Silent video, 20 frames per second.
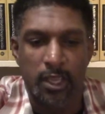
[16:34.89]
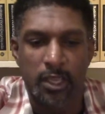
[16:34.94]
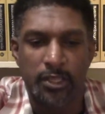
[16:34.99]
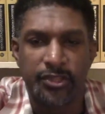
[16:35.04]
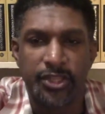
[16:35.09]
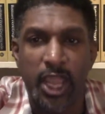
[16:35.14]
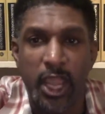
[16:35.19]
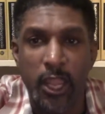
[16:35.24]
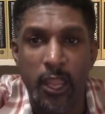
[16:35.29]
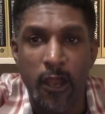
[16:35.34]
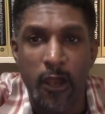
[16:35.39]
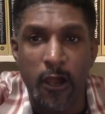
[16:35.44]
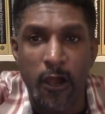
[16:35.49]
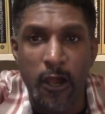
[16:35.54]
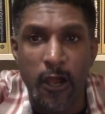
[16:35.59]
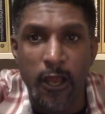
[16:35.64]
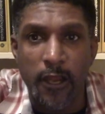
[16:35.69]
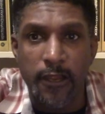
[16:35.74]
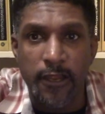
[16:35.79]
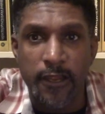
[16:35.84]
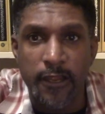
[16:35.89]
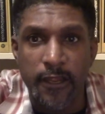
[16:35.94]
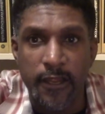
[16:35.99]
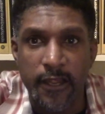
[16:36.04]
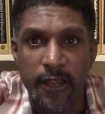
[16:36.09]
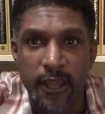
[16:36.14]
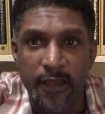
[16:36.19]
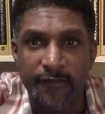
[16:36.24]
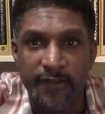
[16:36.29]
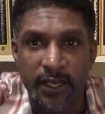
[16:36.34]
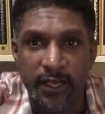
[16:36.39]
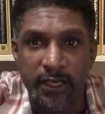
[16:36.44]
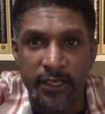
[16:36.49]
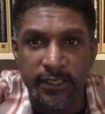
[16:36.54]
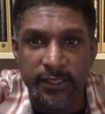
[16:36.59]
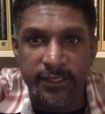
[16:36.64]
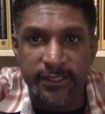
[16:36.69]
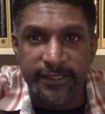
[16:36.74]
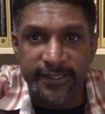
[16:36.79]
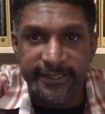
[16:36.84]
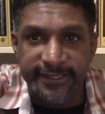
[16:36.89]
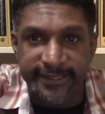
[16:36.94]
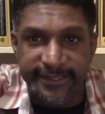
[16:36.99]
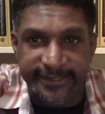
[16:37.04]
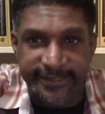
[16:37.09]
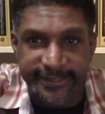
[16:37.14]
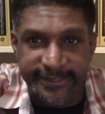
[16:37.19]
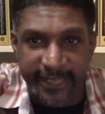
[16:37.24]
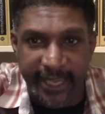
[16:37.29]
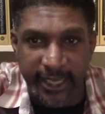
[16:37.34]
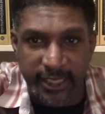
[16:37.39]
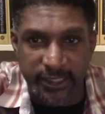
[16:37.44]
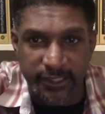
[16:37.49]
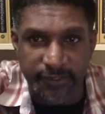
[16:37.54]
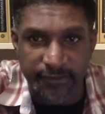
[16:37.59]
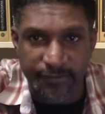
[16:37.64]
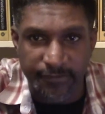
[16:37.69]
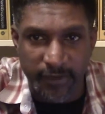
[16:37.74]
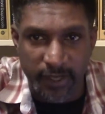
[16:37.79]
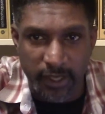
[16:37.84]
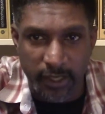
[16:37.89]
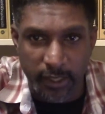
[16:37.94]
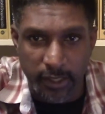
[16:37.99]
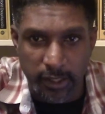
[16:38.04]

They are never satisfied.